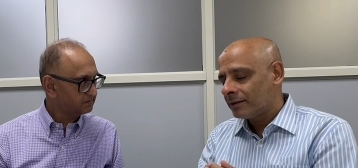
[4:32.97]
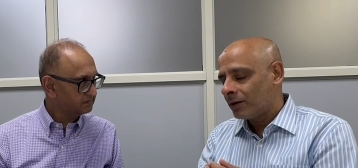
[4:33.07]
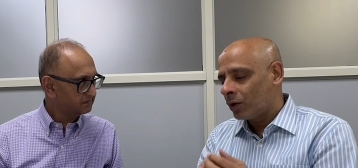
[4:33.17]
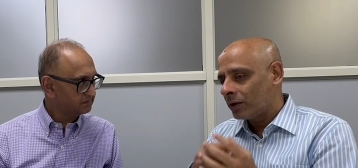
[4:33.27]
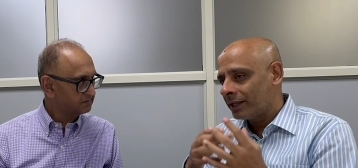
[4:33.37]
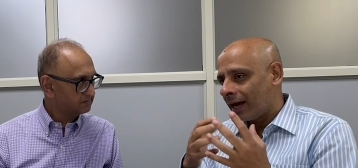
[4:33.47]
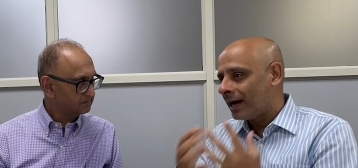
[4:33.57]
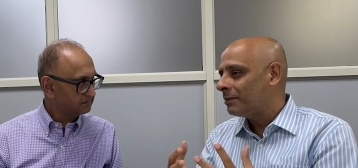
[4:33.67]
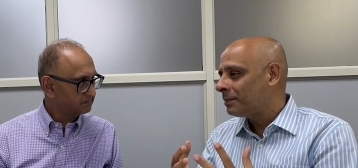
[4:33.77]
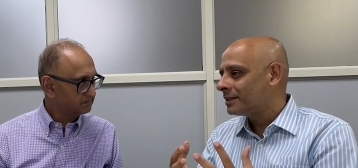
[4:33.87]
Speaker 1: all the
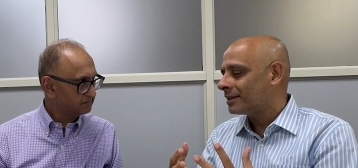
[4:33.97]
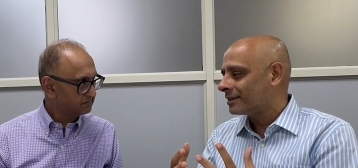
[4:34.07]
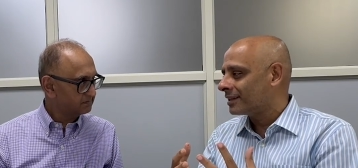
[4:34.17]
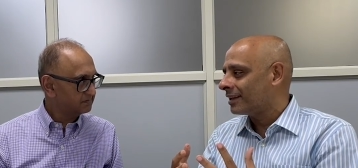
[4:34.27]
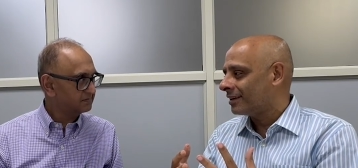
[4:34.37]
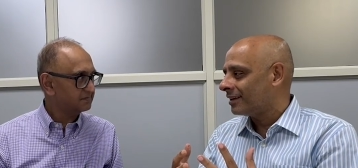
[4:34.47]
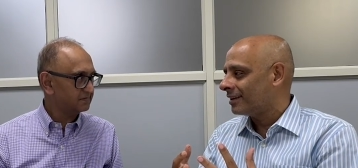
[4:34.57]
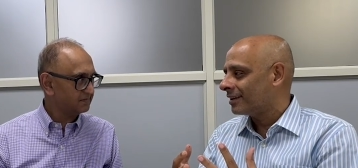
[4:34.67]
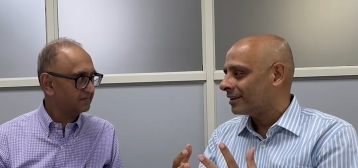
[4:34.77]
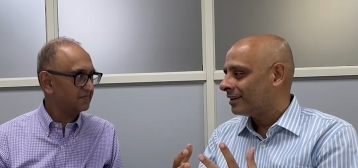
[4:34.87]
IPs are designed in
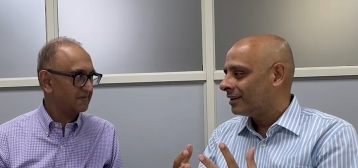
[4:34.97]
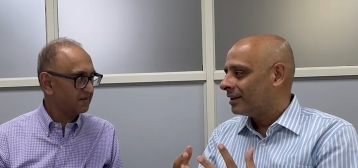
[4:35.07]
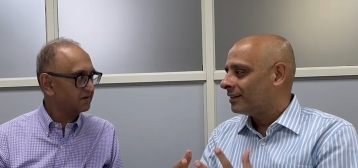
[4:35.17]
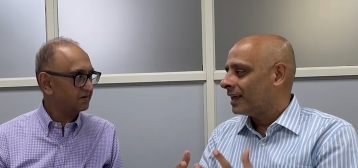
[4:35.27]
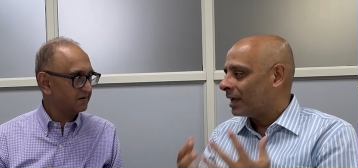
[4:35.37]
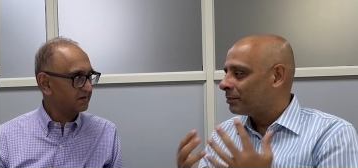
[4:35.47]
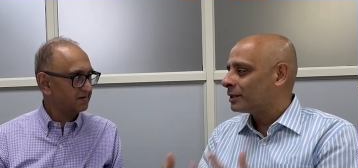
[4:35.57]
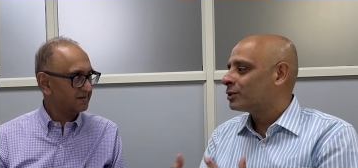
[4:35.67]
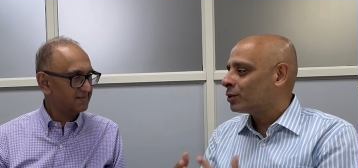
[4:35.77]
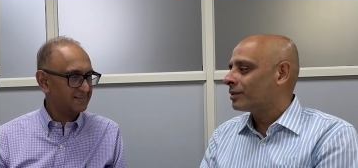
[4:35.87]
India. The
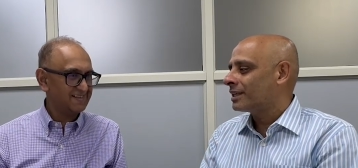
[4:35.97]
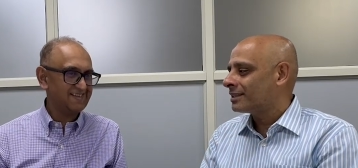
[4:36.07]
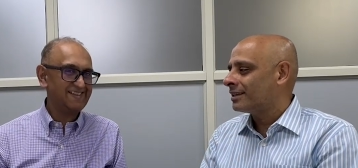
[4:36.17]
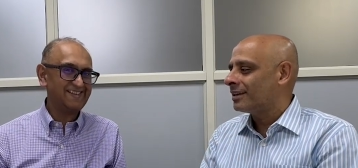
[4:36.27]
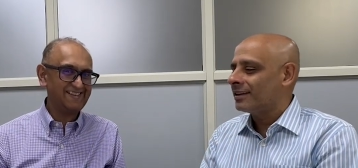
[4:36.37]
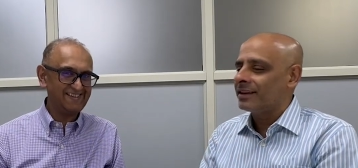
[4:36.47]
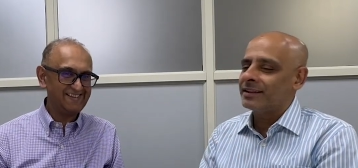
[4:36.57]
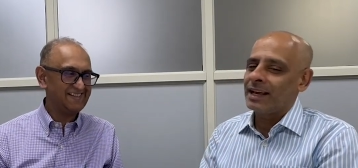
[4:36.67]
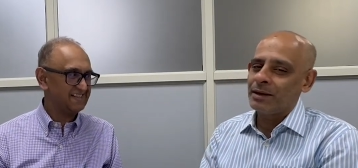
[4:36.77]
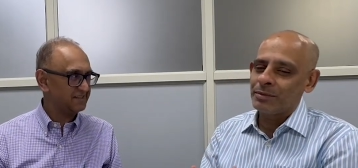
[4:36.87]
IPs don't rest in India,
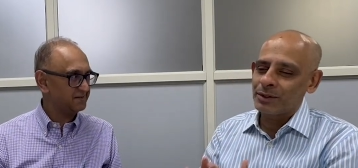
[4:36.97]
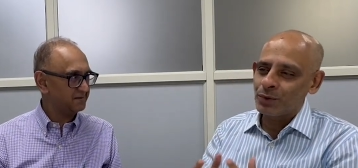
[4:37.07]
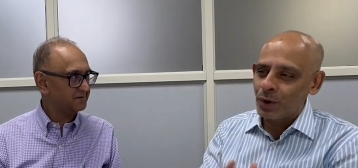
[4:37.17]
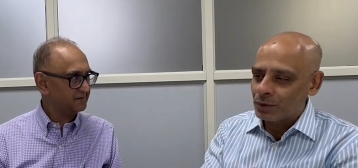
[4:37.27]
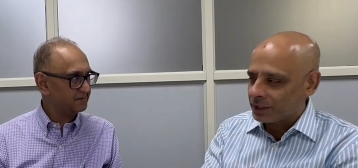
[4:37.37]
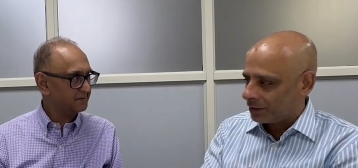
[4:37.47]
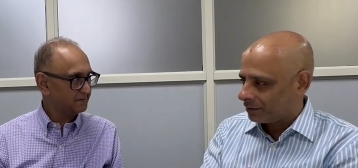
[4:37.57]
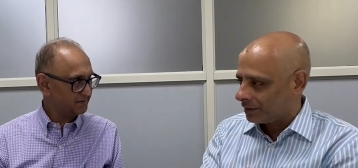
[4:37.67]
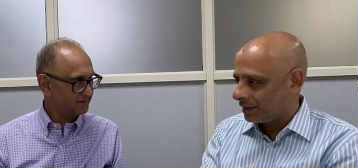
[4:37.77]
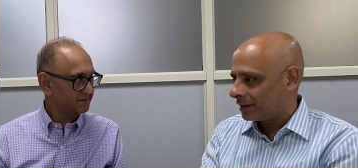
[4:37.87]
the IPs go outside
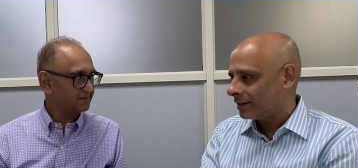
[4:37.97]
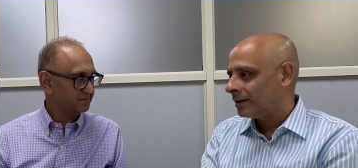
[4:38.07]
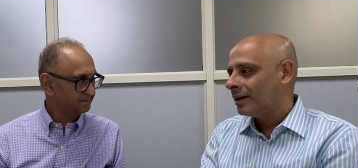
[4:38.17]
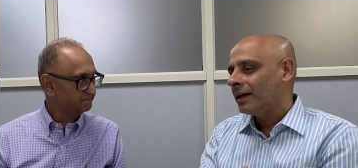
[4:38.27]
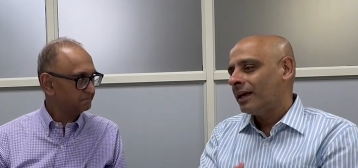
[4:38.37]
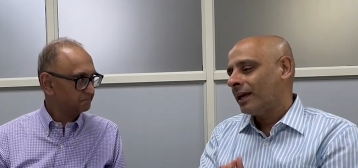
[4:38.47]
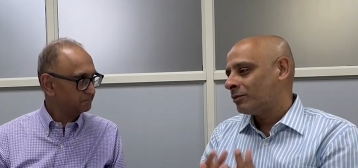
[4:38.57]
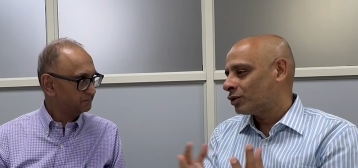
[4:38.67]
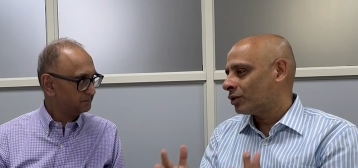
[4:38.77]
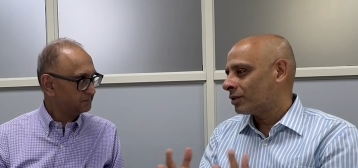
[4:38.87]
of India. I'm
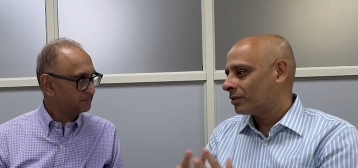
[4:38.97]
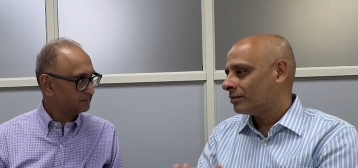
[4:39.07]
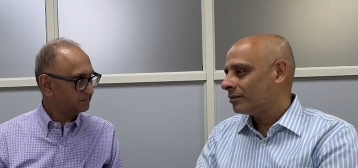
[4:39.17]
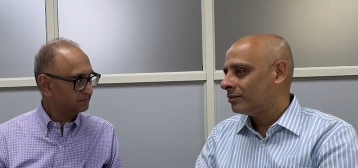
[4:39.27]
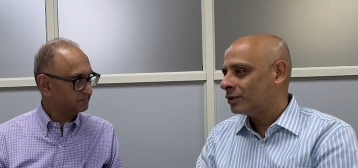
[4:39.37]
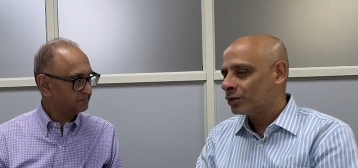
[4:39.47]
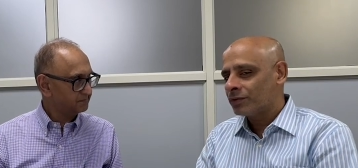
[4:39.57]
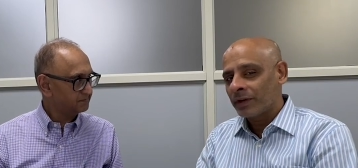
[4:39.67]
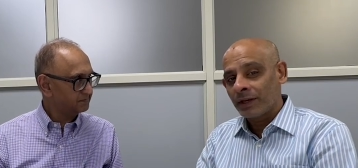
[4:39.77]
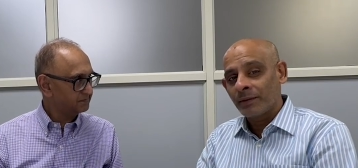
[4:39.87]
sure we should
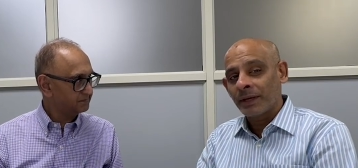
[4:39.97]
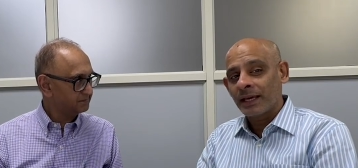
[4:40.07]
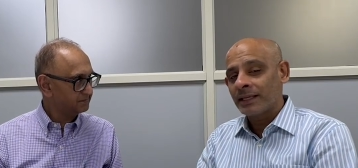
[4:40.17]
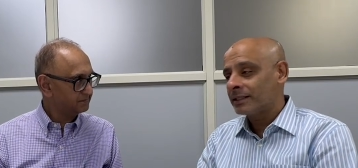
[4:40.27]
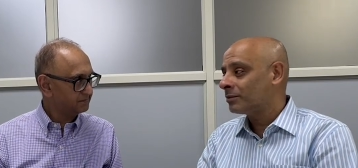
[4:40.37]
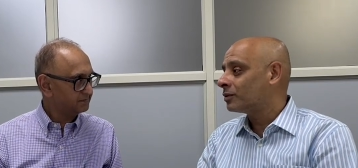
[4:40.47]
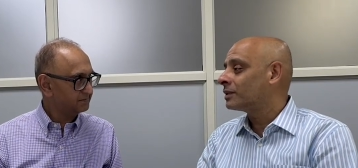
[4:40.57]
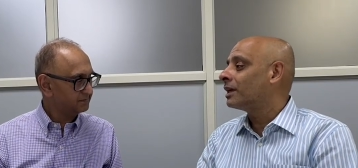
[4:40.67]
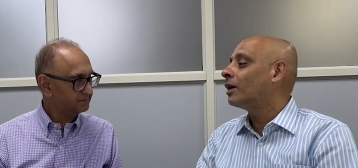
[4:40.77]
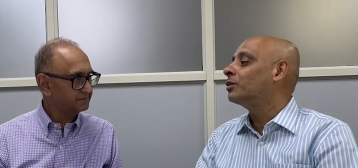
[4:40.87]
find a mechanism to
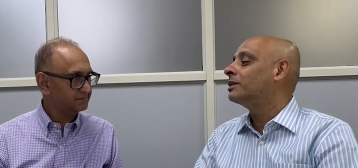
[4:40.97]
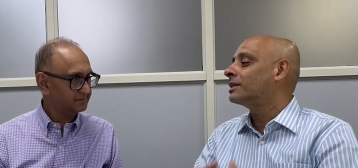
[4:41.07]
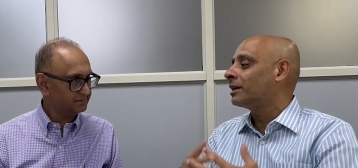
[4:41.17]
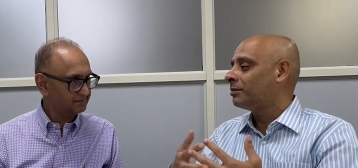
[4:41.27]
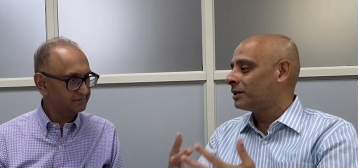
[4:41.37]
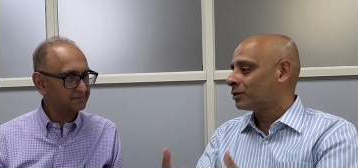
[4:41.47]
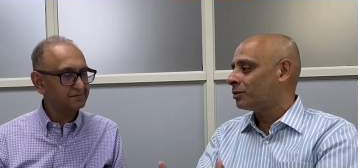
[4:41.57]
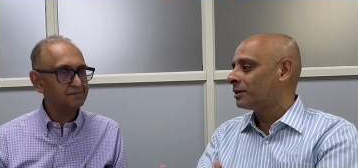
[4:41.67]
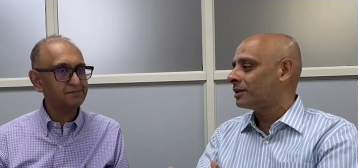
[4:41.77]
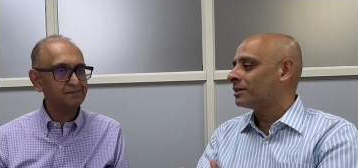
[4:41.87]
see how these IPs could
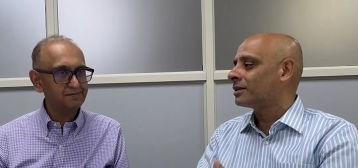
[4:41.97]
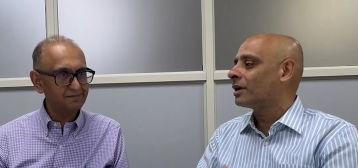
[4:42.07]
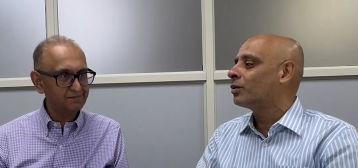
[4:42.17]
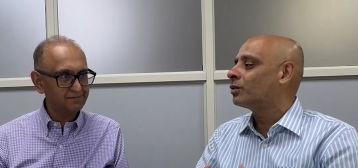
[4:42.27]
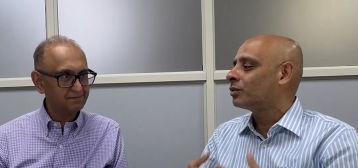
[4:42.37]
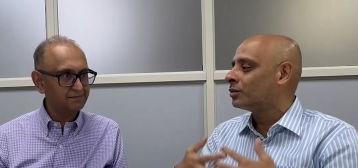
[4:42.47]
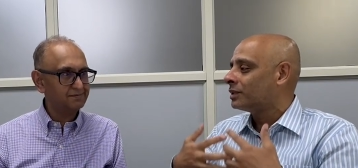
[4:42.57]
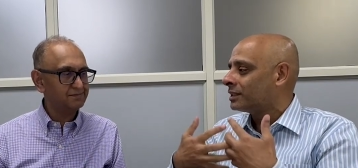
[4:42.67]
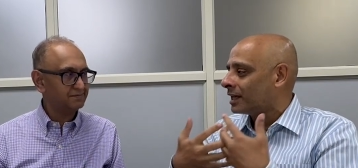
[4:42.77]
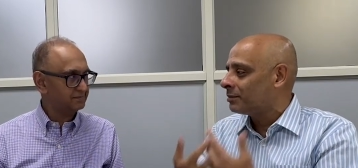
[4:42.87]
be registered, how
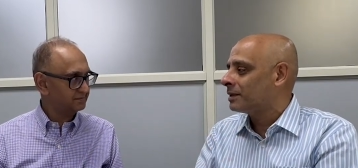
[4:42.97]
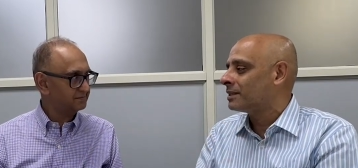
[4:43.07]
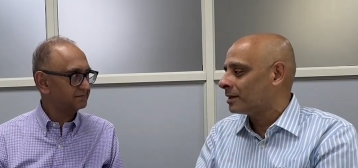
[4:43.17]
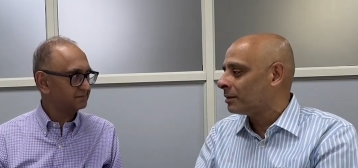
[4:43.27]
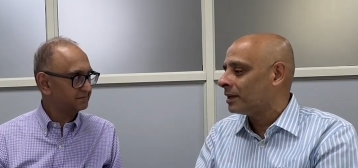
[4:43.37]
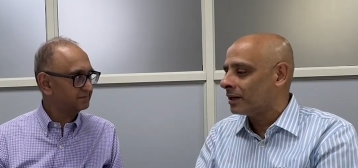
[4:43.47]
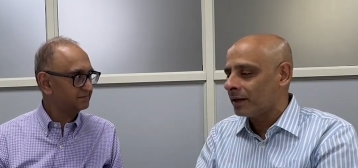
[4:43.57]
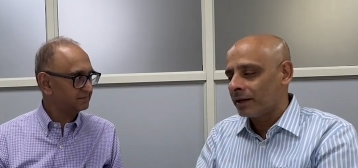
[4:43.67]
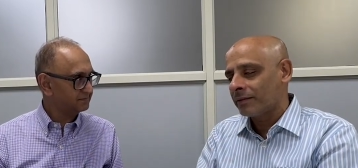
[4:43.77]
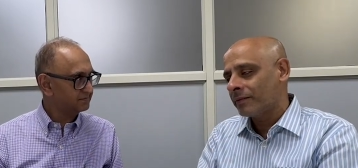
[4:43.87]
these IPs remain in
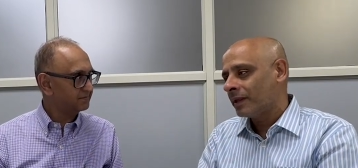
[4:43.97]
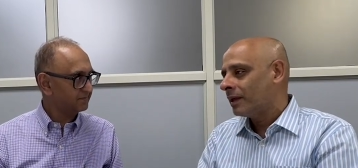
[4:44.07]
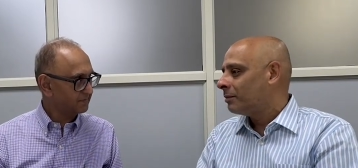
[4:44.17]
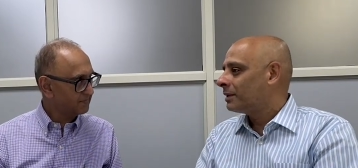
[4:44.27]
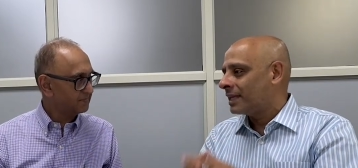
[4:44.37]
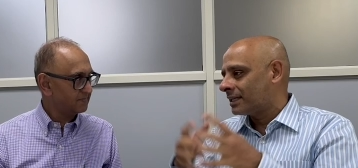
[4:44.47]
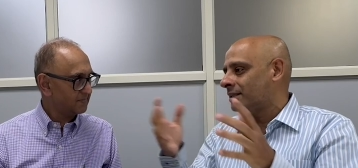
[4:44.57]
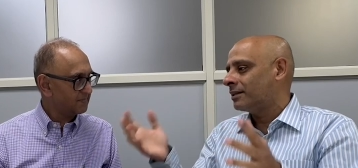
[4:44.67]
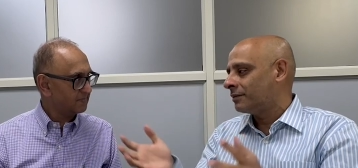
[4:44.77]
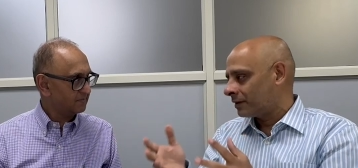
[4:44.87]
India. But that's
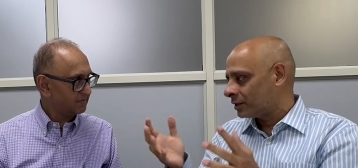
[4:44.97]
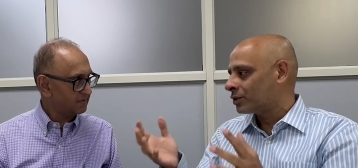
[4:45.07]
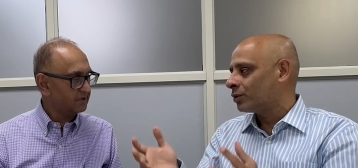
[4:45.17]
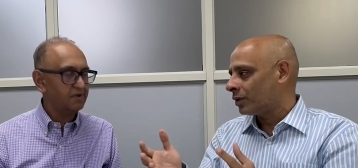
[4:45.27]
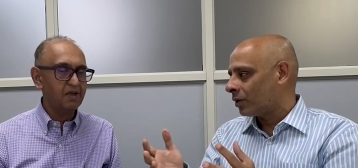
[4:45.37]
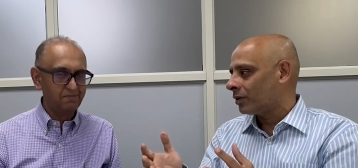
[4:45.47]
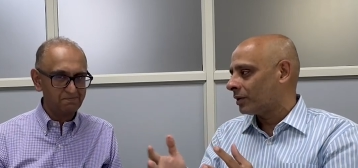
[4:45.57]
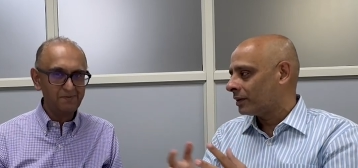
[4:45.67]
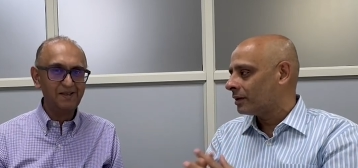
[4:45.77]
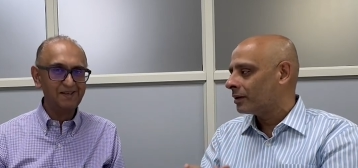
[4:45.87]
a different story yeah.
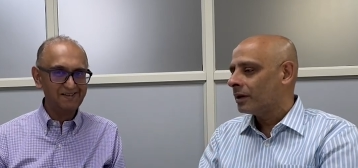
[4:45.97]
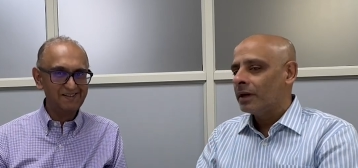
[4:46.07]
altogether. Yeah.